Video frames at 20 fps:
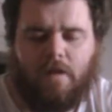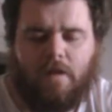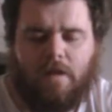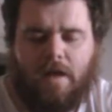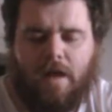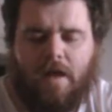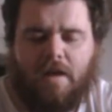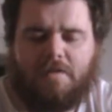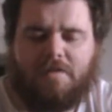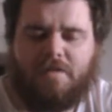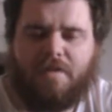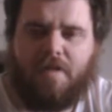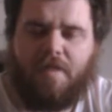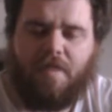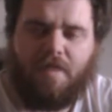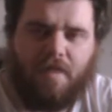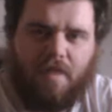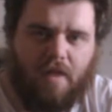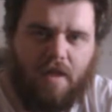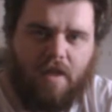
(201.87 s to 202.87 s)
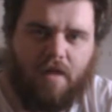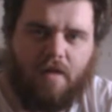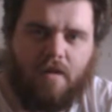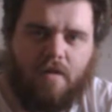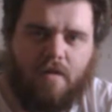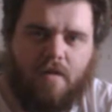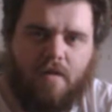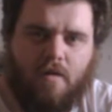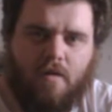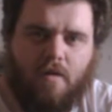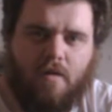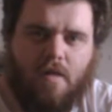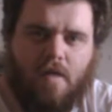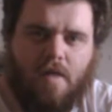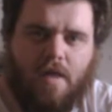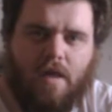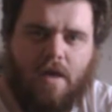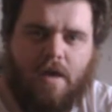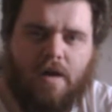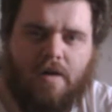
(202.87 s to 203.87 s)
last thing
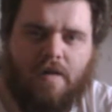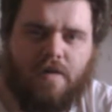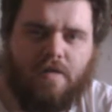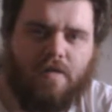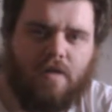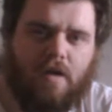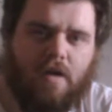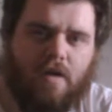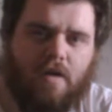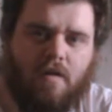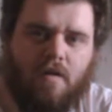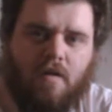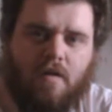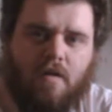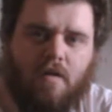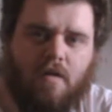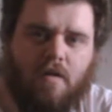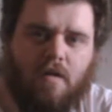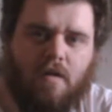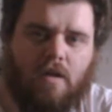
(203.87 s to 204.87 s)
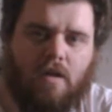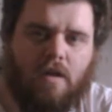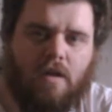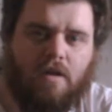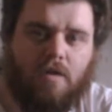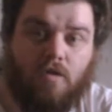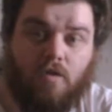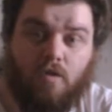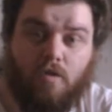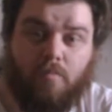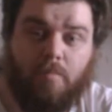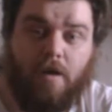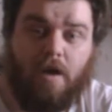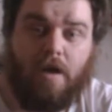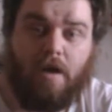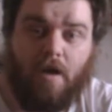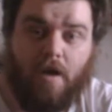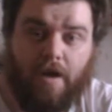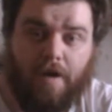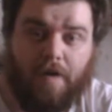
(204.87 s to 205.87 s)
that I said in
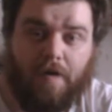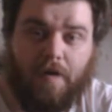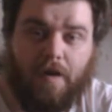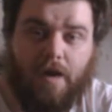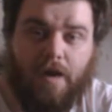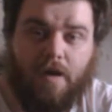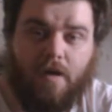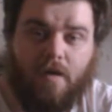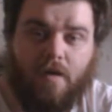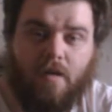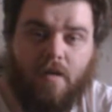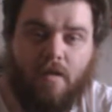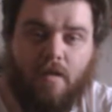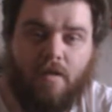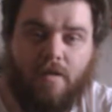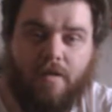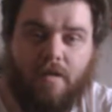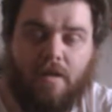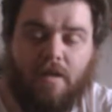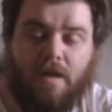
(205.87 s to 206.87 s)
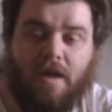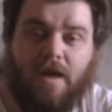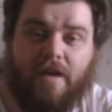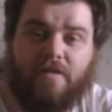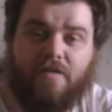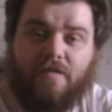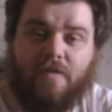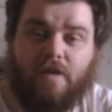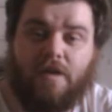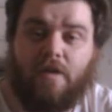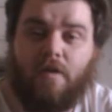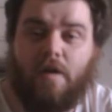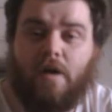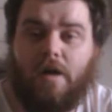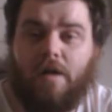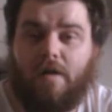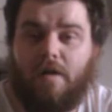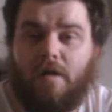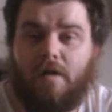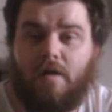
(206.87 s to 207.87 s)
Goodbye iCreate, the last video
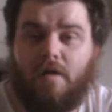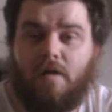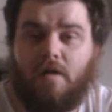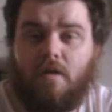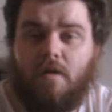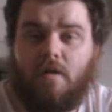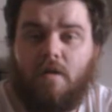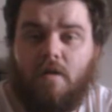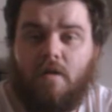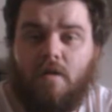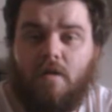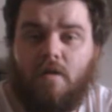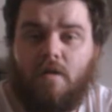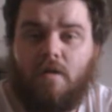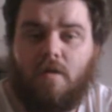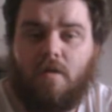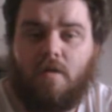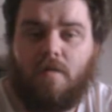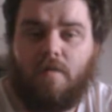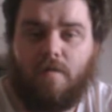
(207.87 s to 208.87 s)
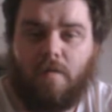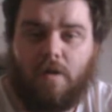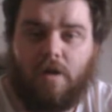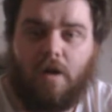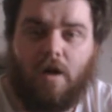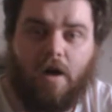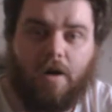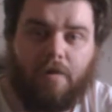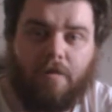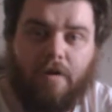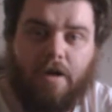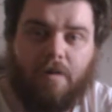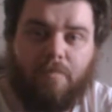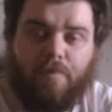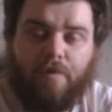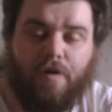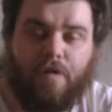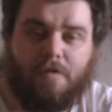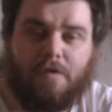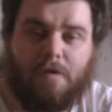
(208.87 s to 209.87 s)
I did for the iCreate
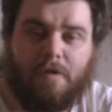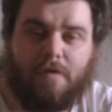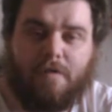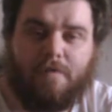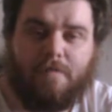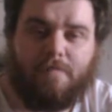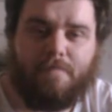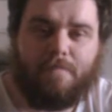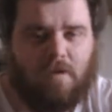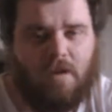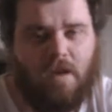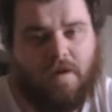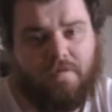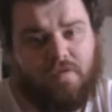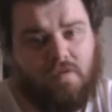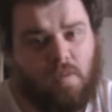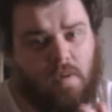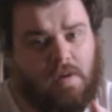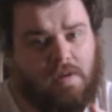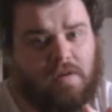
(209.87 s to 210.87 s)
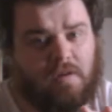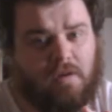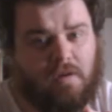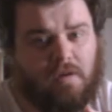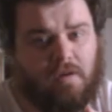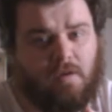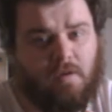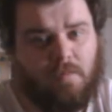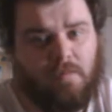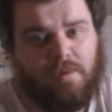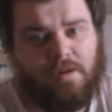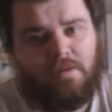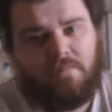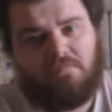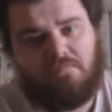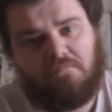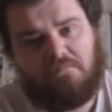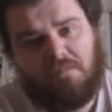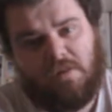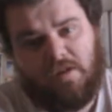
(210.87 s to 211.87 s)
project. I've tweaked it a little bit,
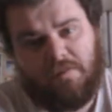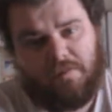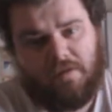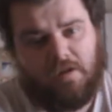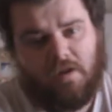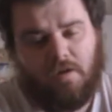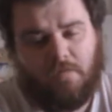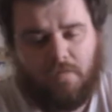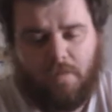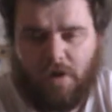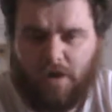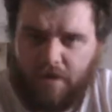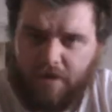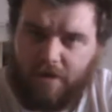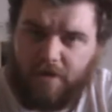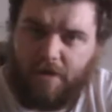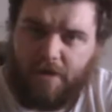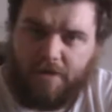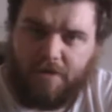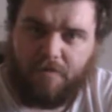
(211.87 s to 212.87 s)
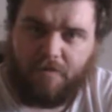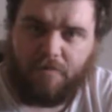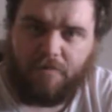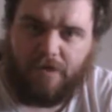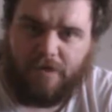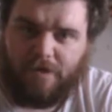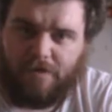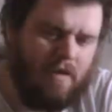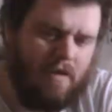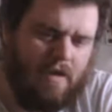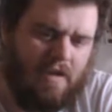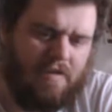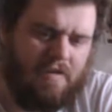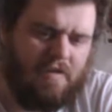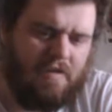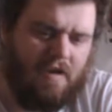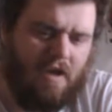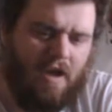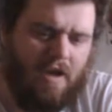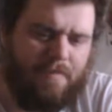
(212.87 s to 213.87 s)
and if you don't mind, I'd like to read it.
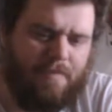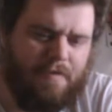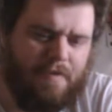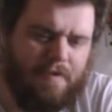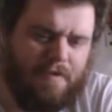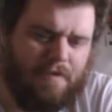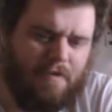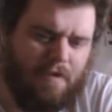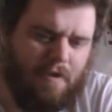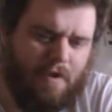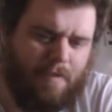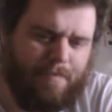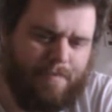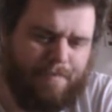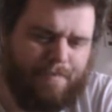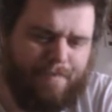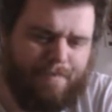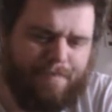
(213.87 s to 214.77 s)
It's time to stop.